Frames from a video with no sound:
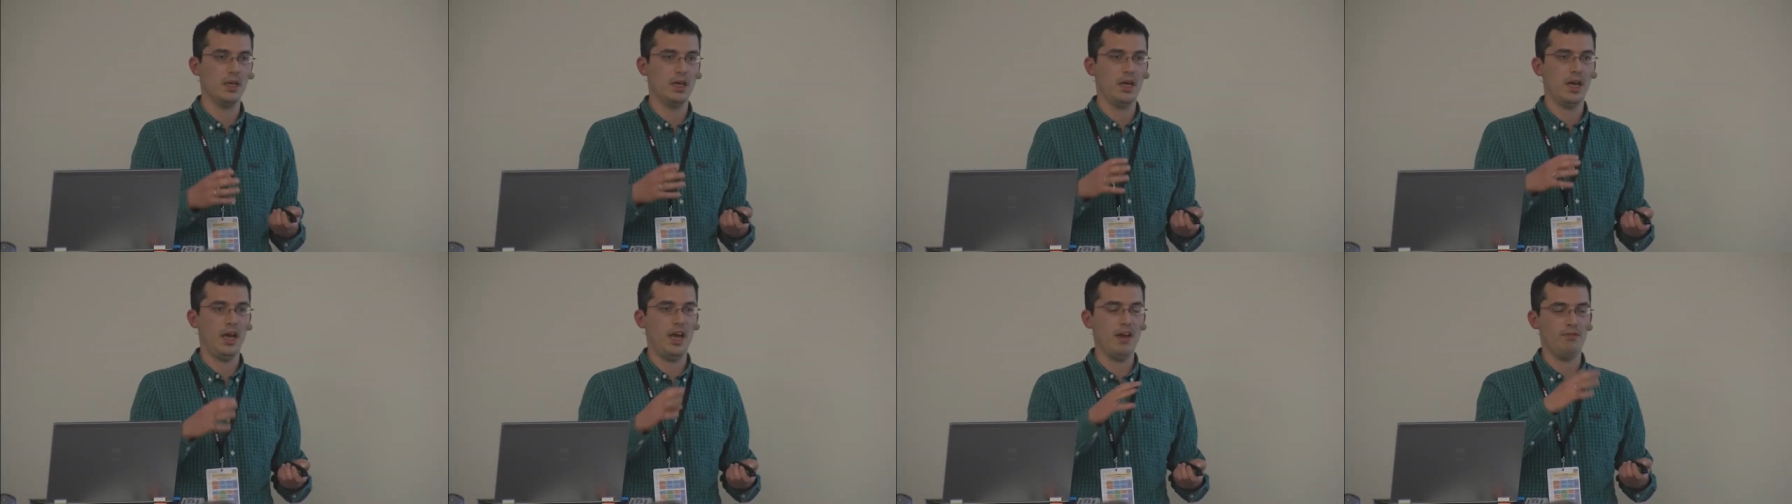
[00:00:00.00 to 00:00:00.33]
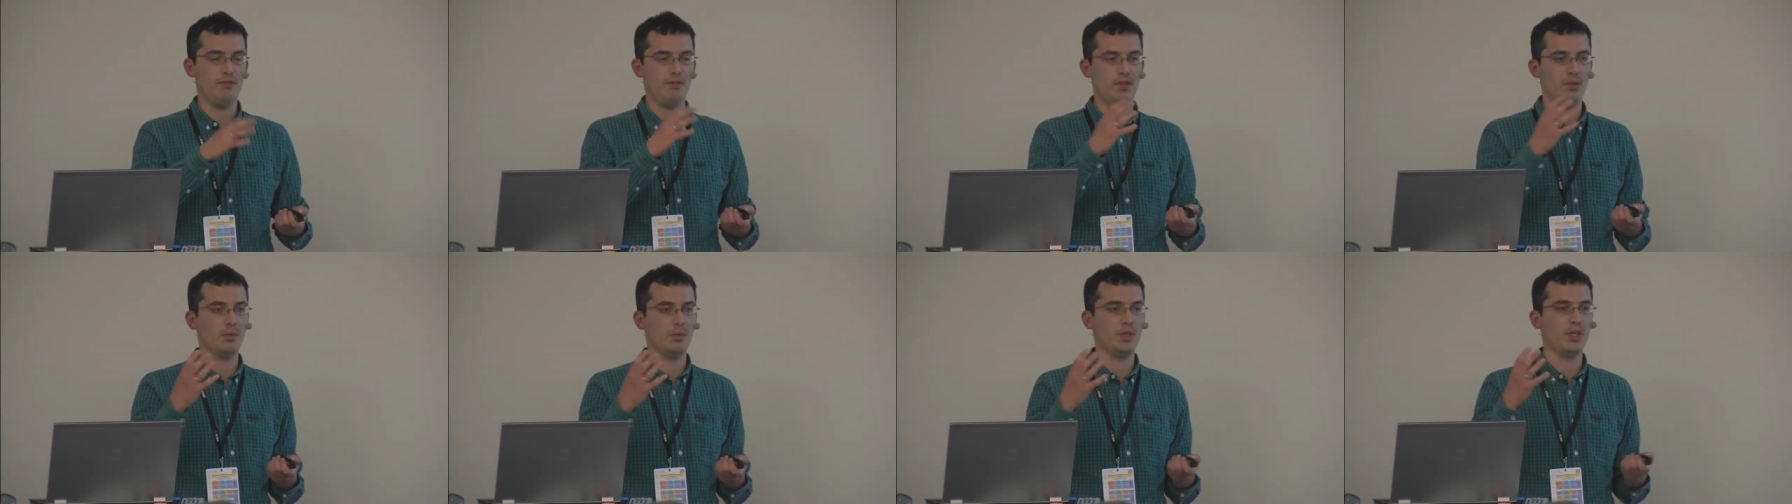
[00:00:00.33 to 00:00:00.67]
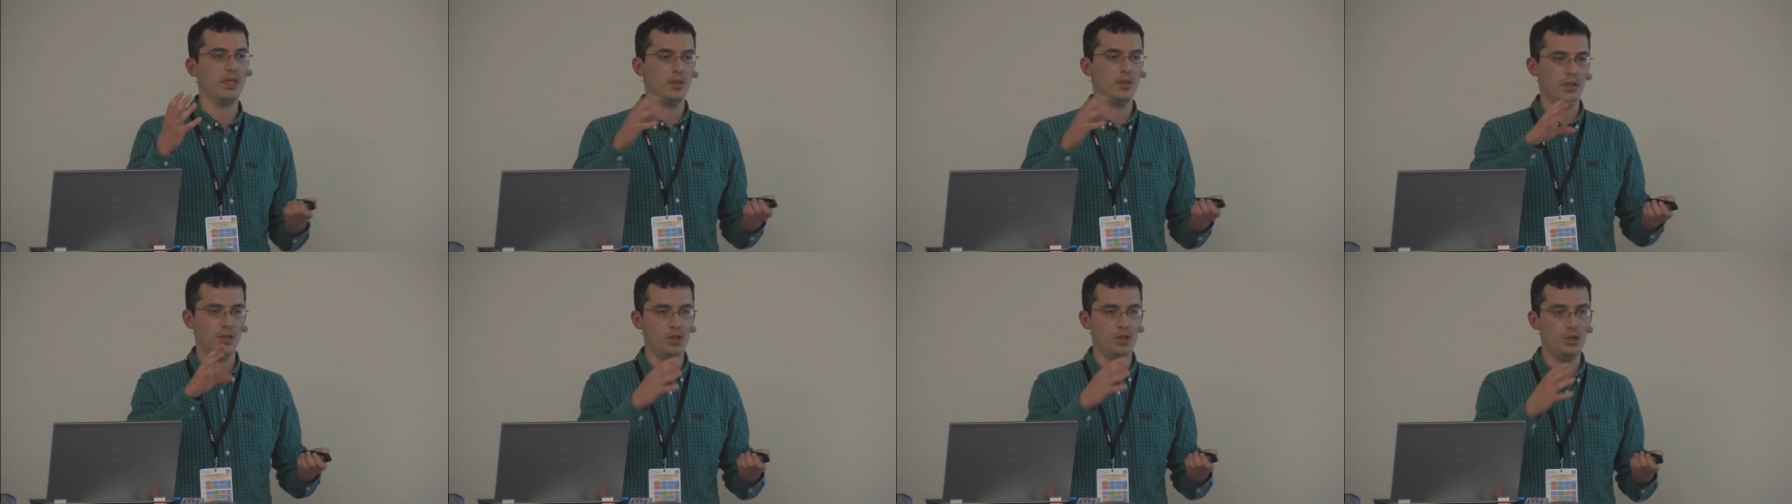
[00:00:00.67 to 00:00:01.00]
have them
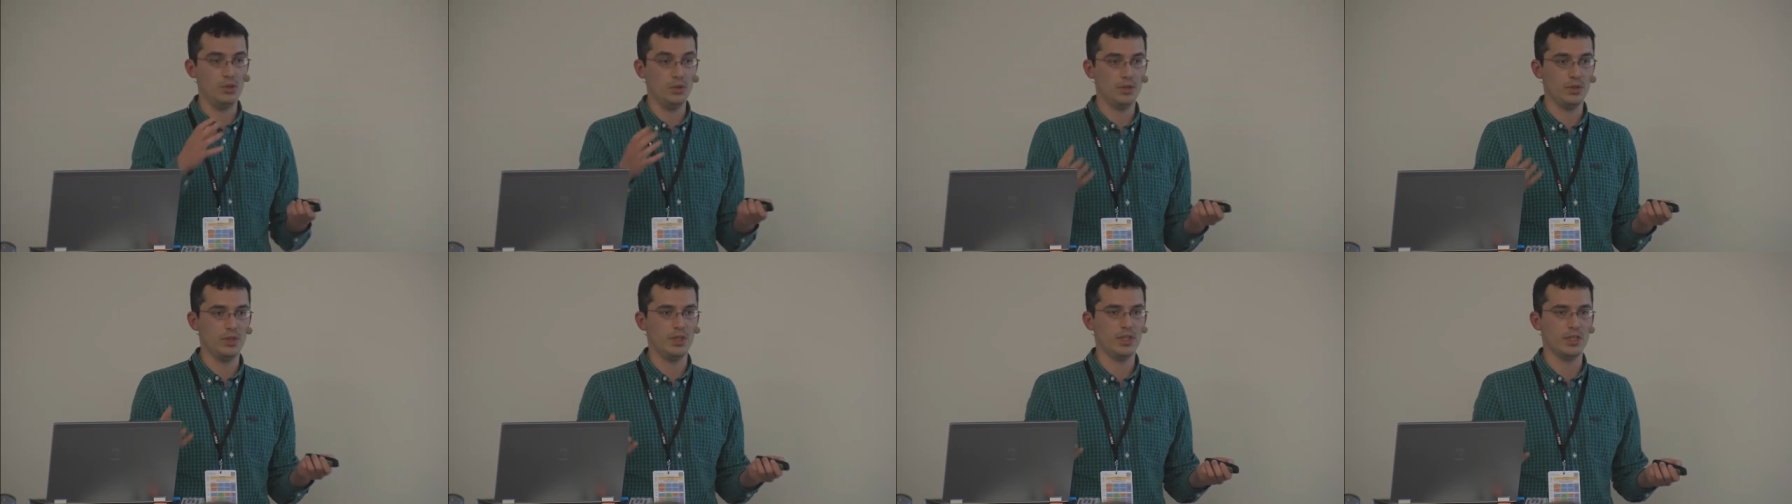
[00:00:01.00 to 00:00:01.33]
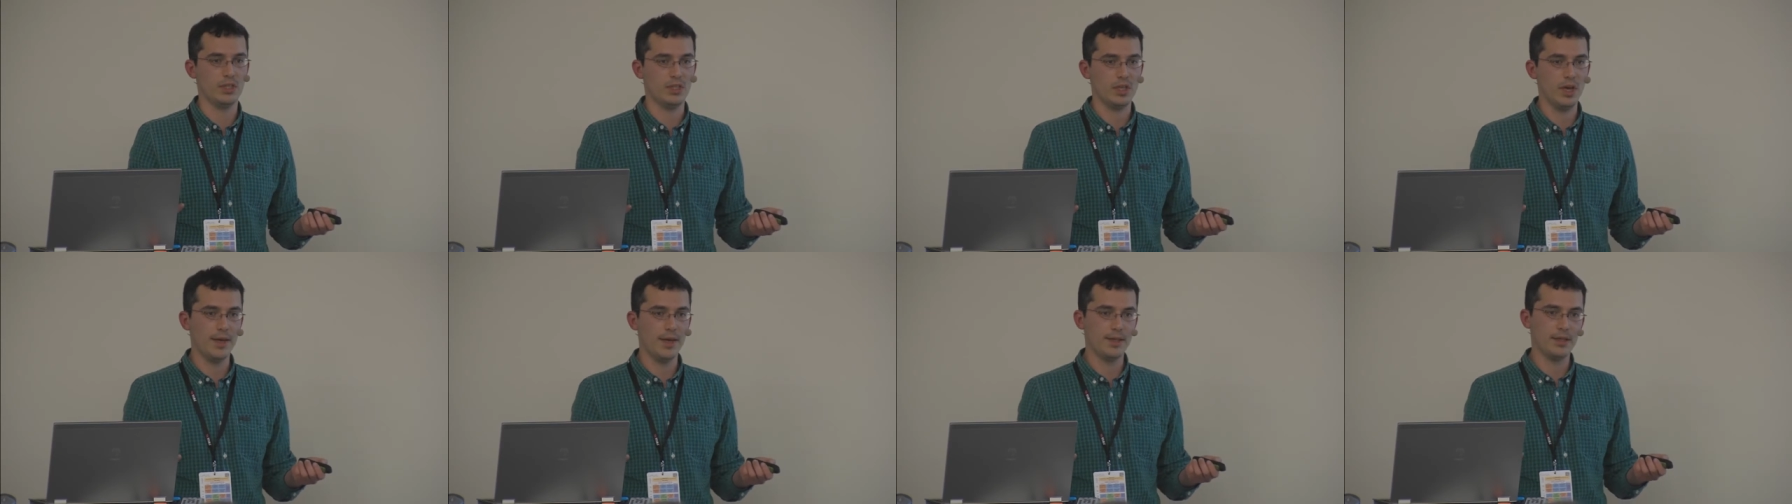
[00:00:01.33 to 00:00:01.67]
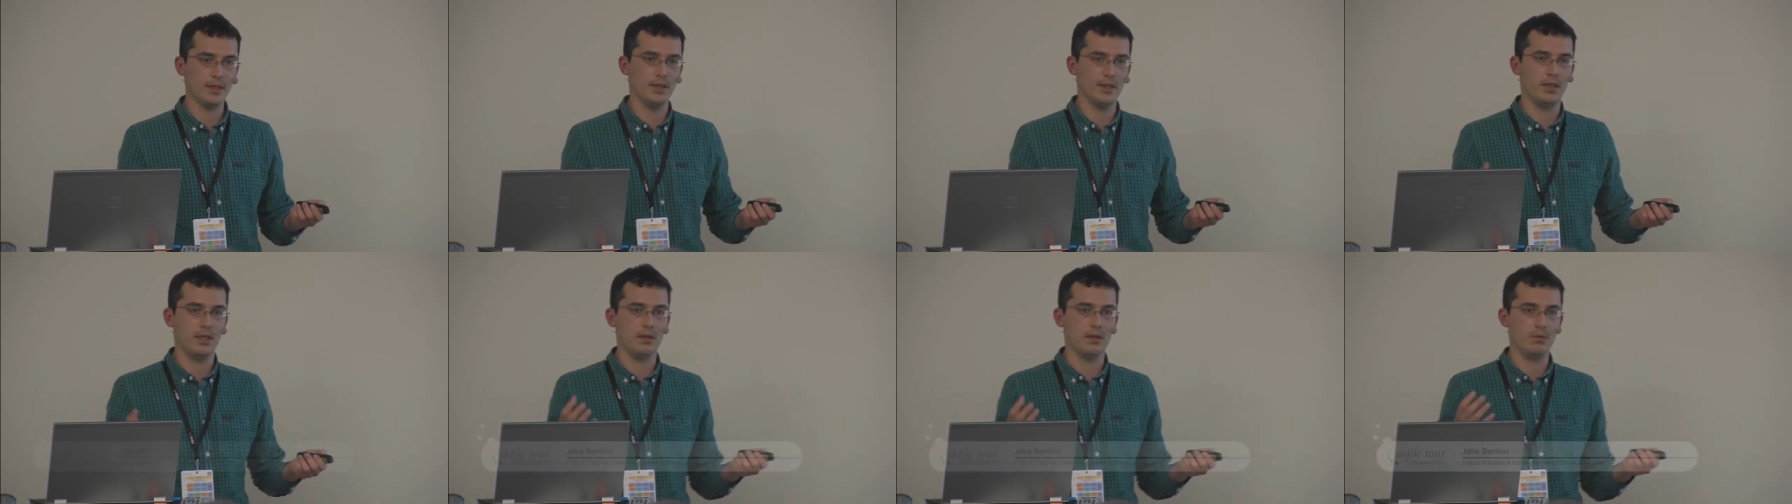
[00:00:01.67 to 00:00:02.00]
in, use the site,
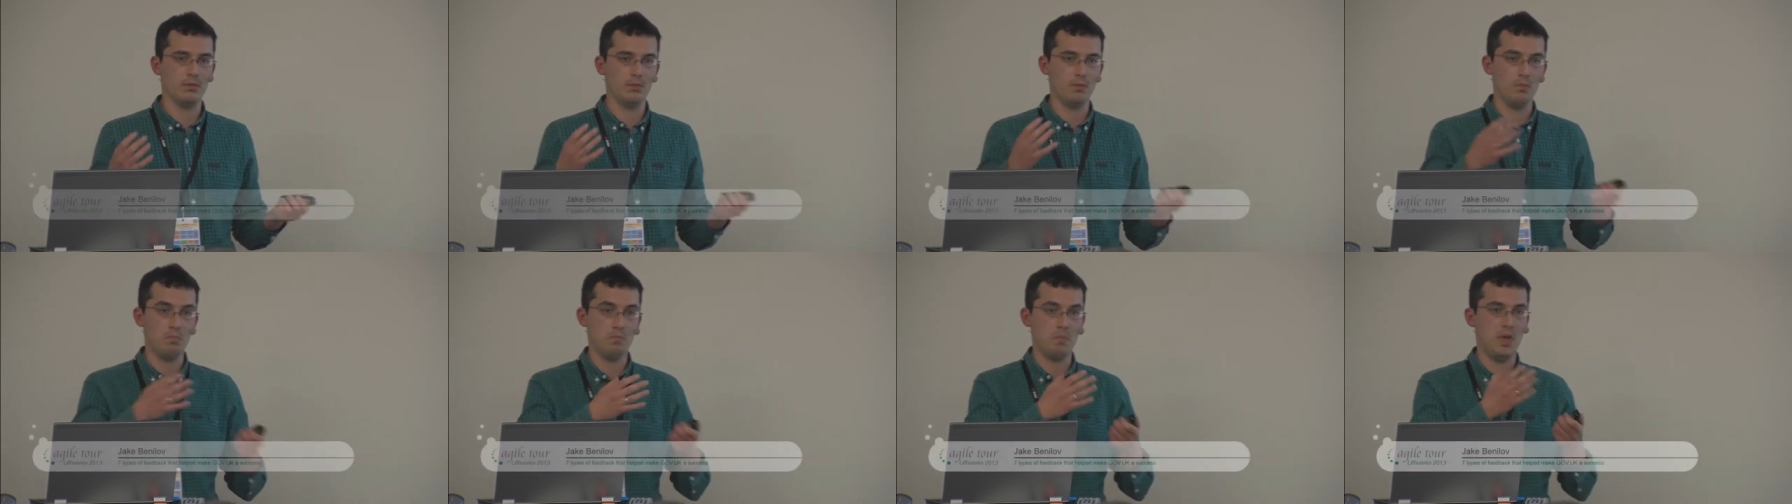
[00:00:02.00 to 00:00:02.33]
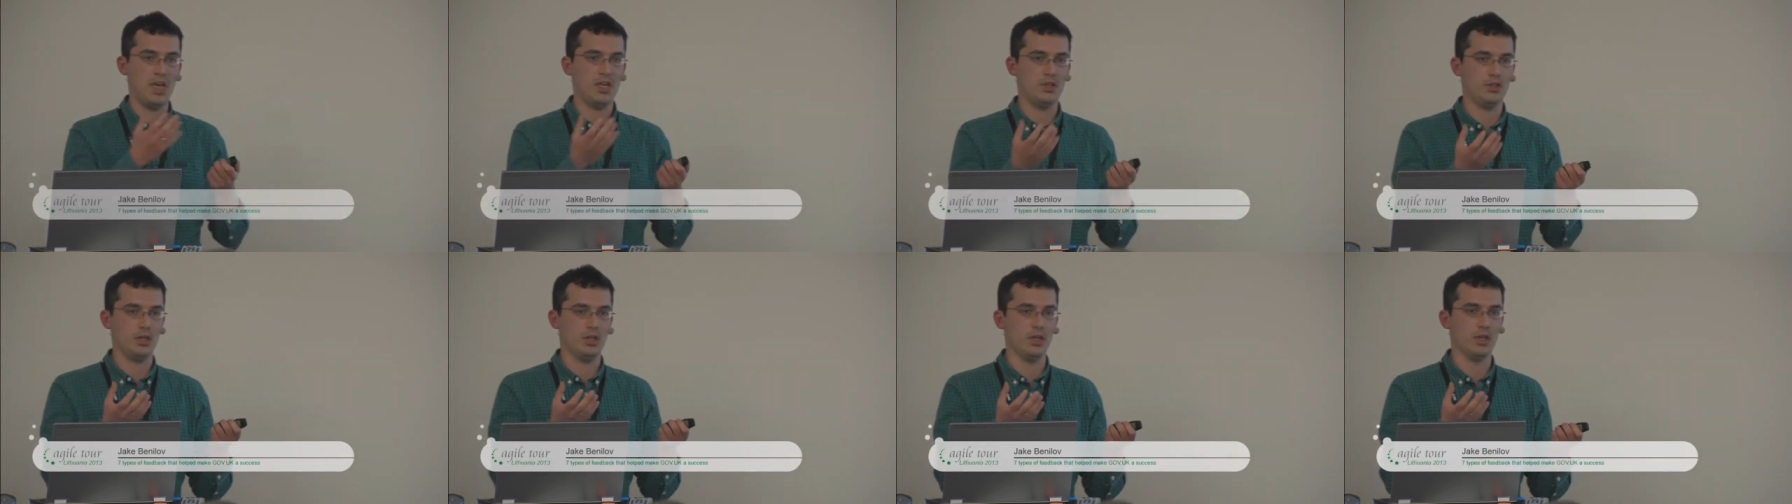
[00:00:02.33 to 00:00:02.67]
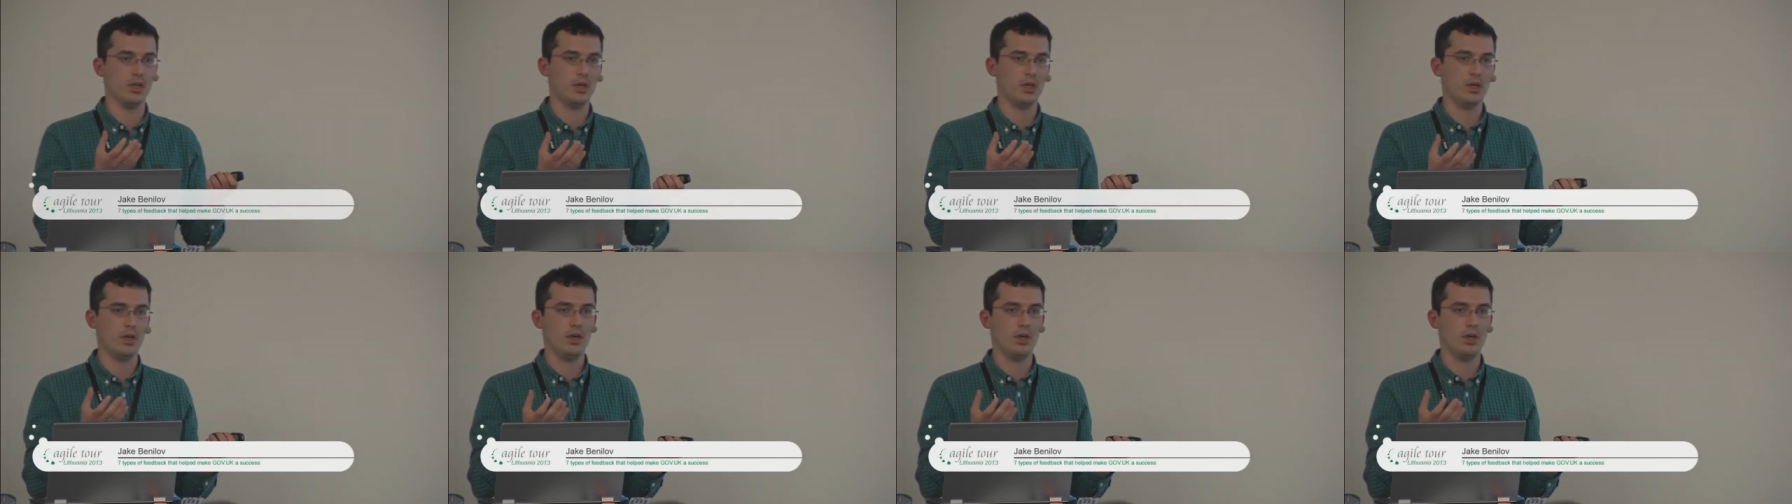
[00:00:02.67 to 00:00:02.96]
and then measure